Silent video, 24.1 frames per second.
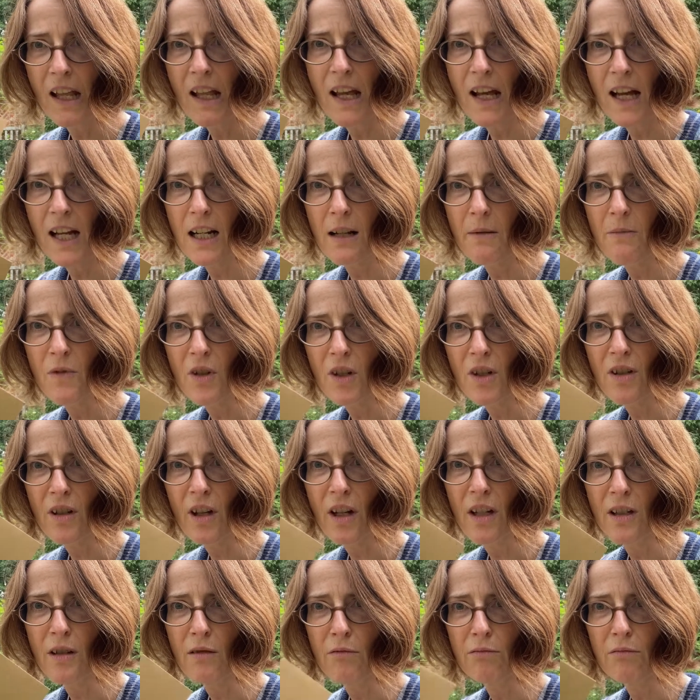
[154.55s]
And I'm just going
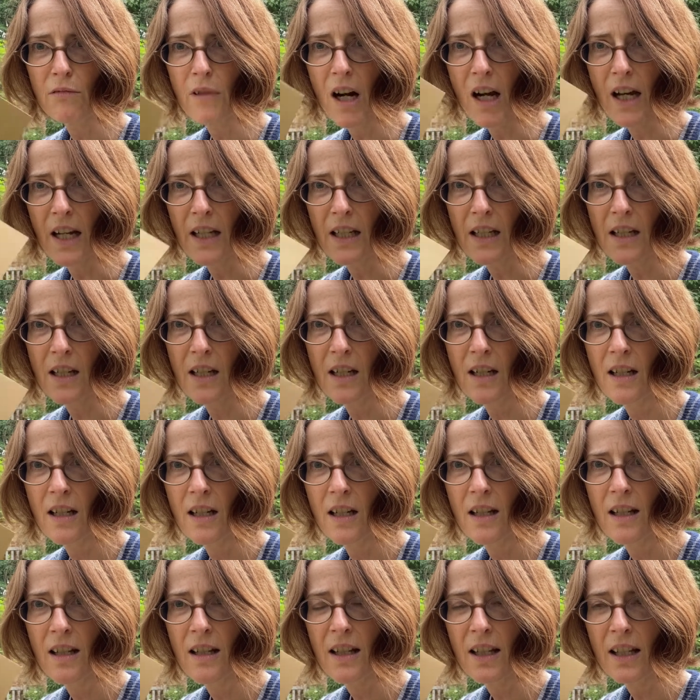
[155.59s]
to write
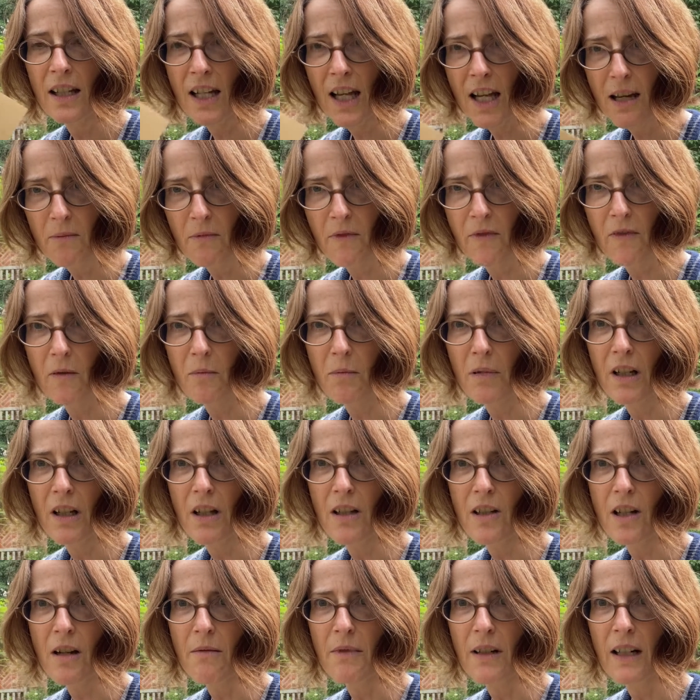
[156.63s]
the name of the plant
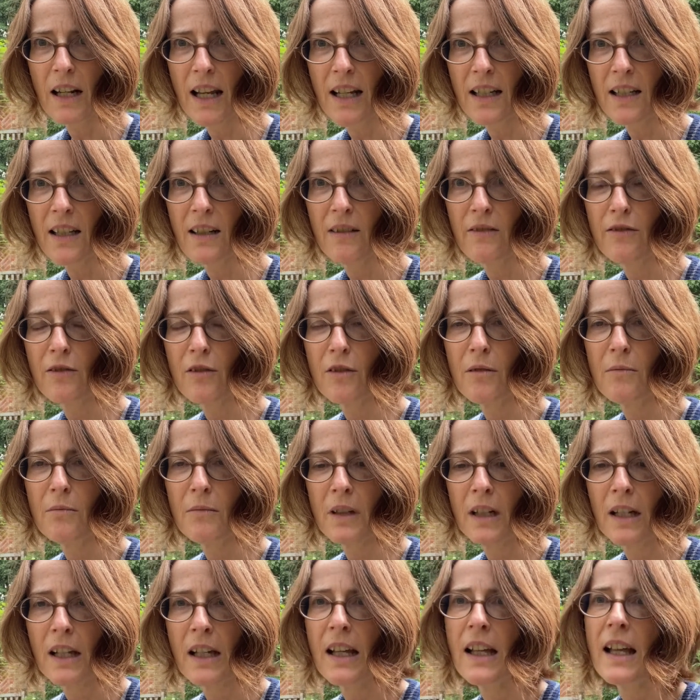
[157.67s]
I'm collecting from
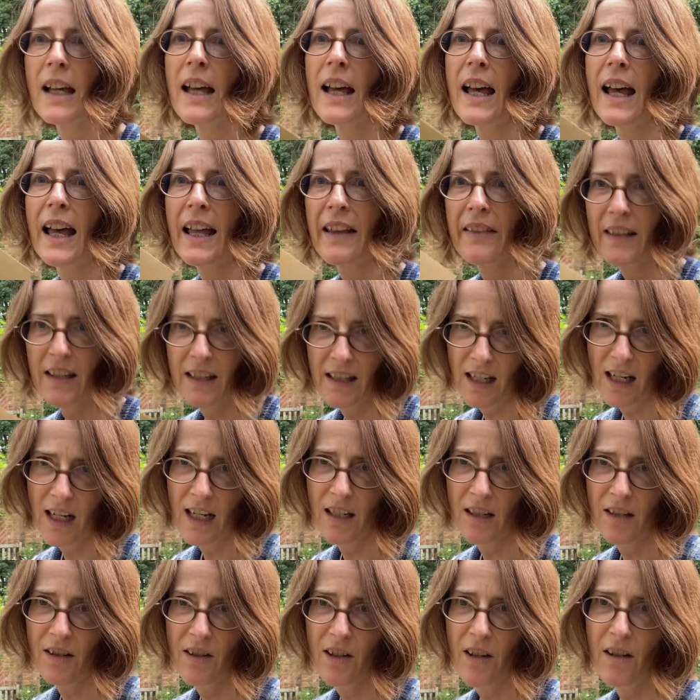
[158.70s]
and the date
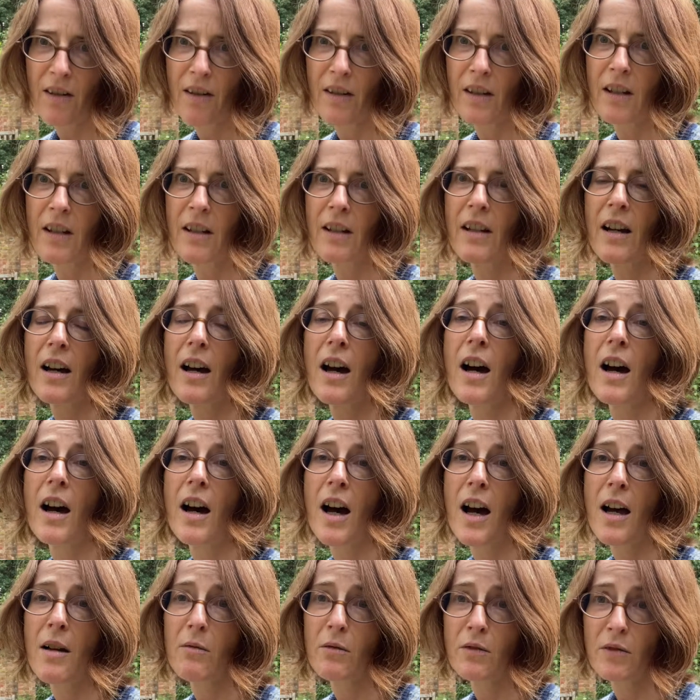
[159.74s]
so that
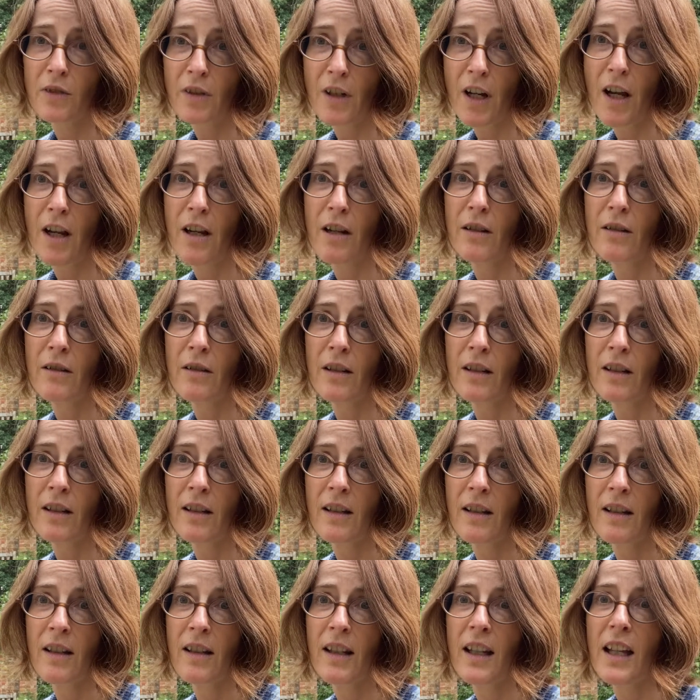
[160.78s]
I will know
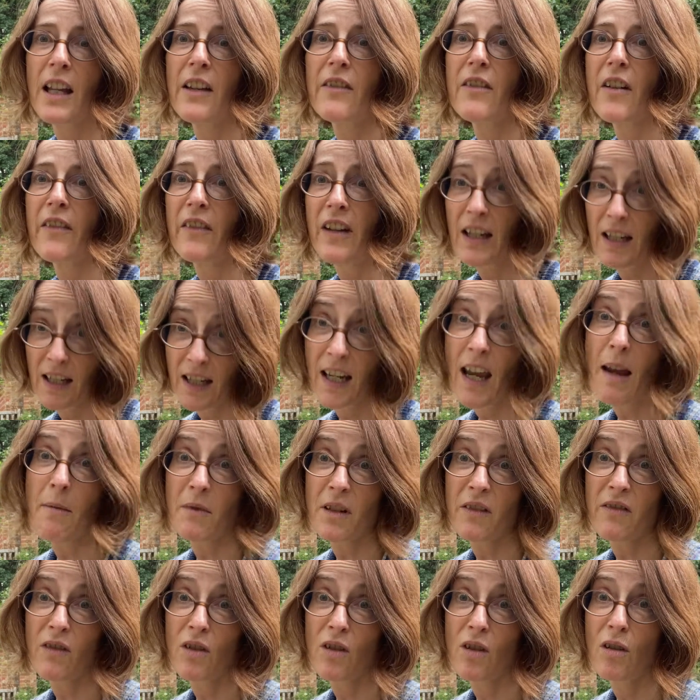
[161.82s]
if I've kept
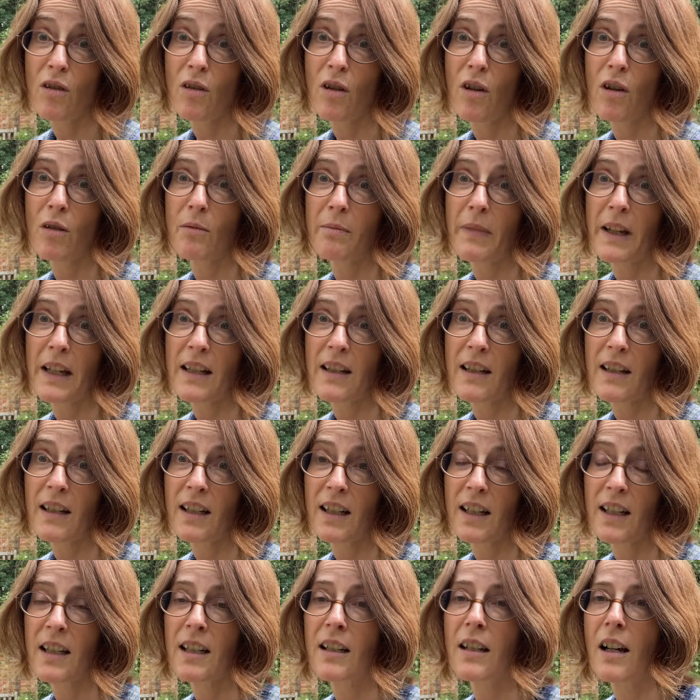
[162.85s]
it for too long,
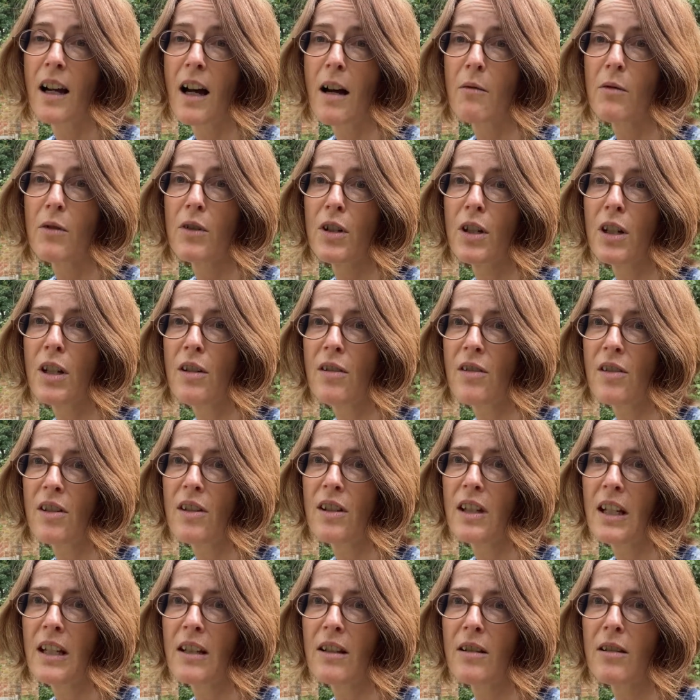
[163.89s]
basically. I want to use the
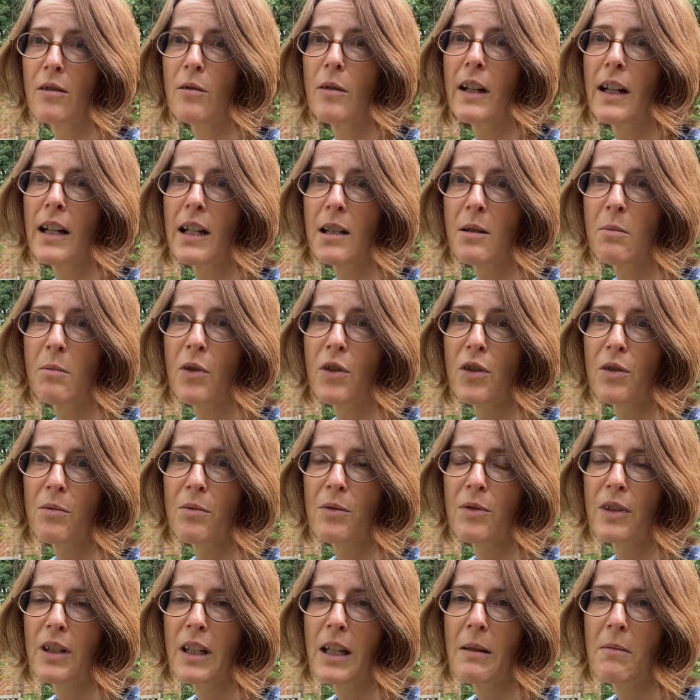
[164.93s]
seeds as quickly as possible
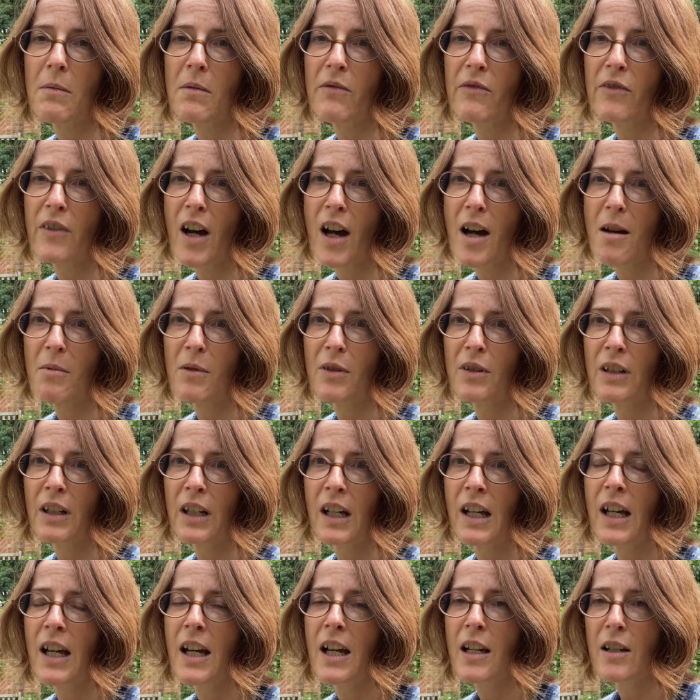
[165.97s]
to keep them viable.
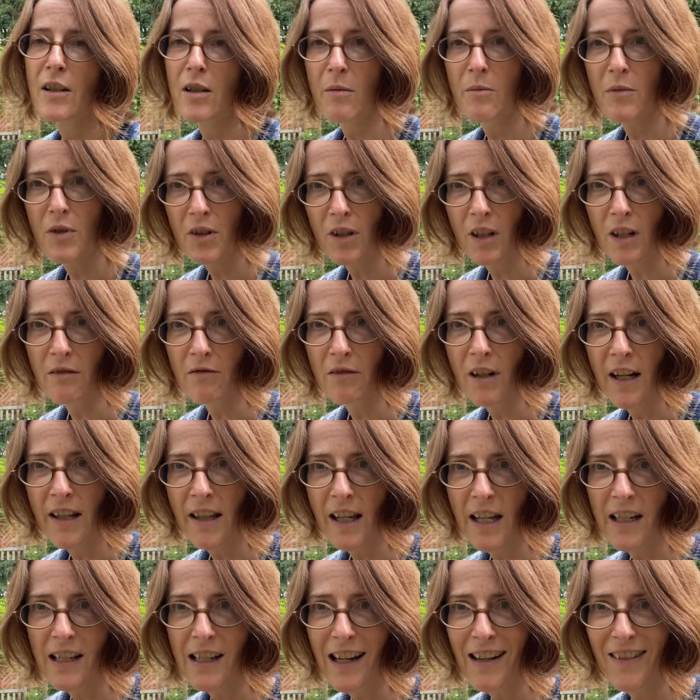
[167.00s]
So I'm just going to write
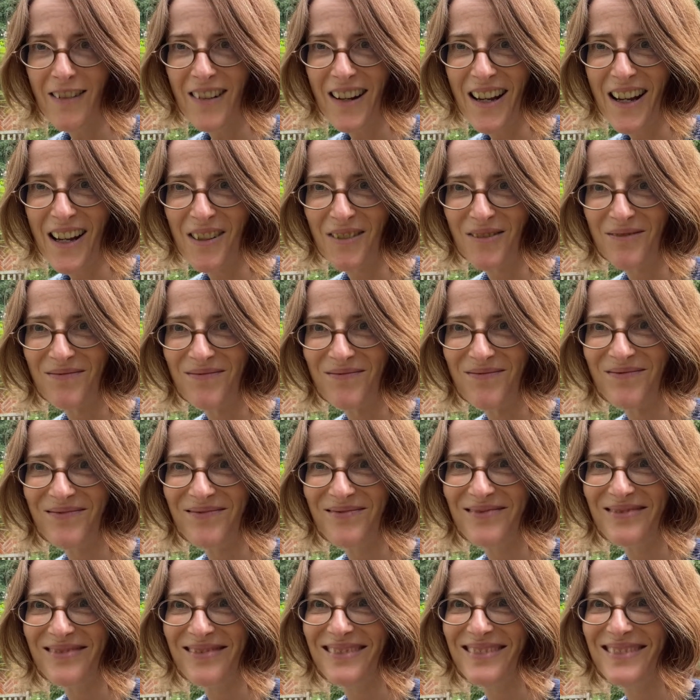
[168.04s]
that down
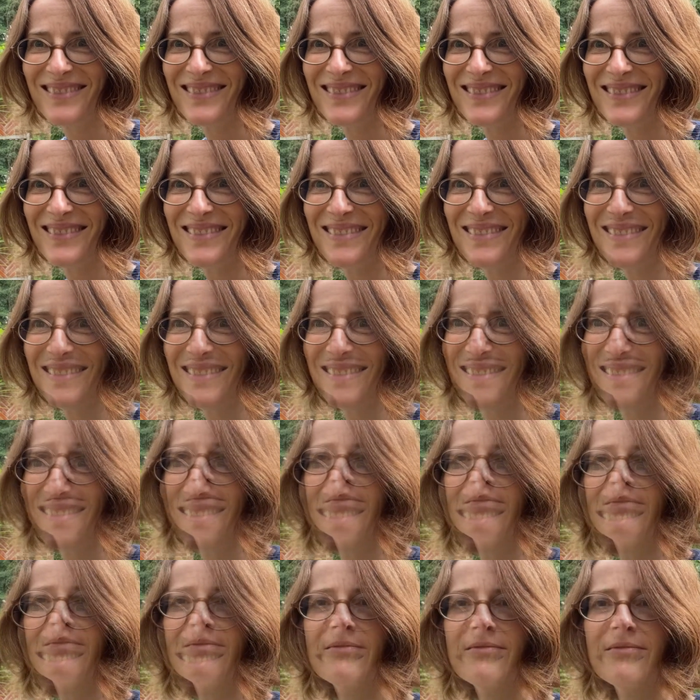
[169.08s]
now.